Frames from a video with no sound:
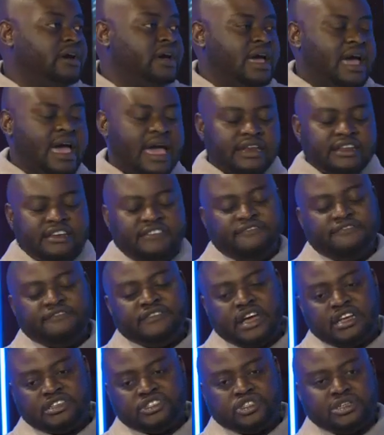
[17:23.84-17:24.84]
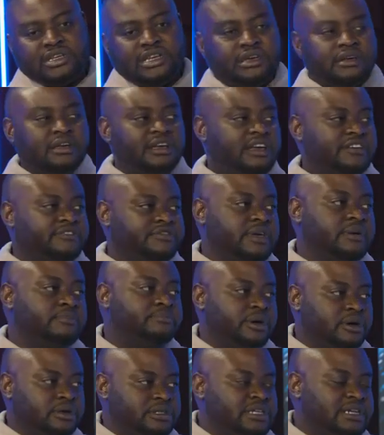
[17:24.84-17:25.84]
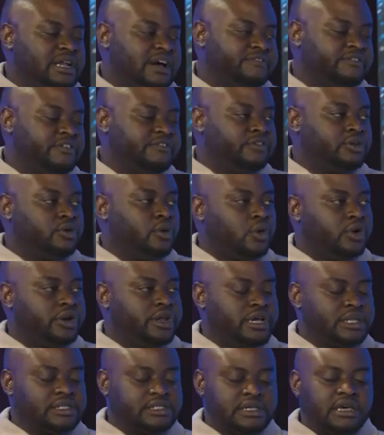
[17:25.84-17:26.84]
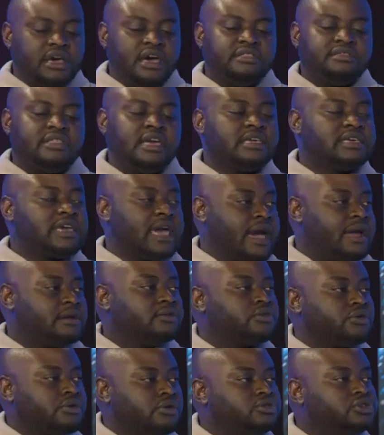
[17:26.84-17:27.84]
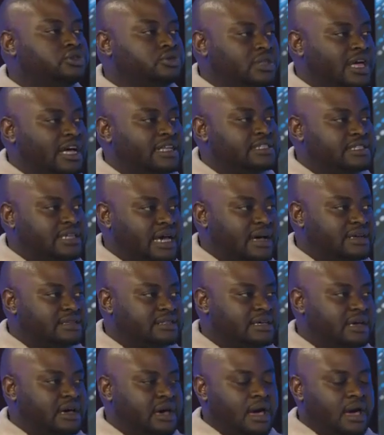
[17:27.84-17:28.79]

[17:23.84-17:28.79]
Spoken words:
And eventually, if they build enough of an audience, they can grow to that size.